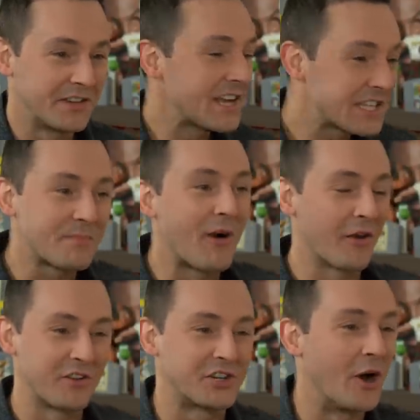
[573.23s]
because it's a part
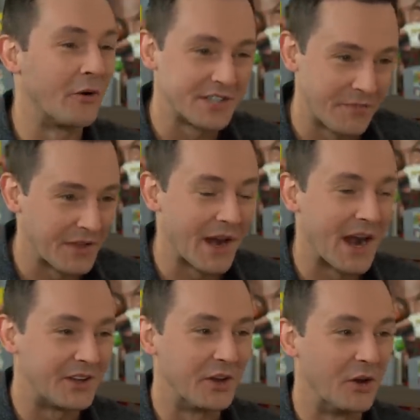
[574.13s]
of the show. It's something that
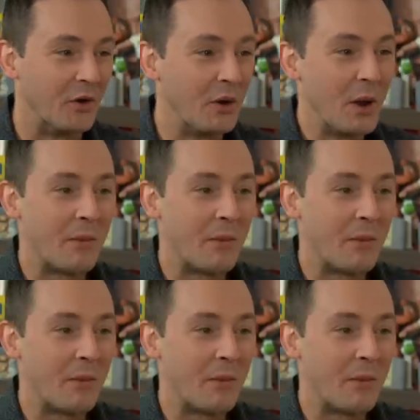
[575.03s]
I do.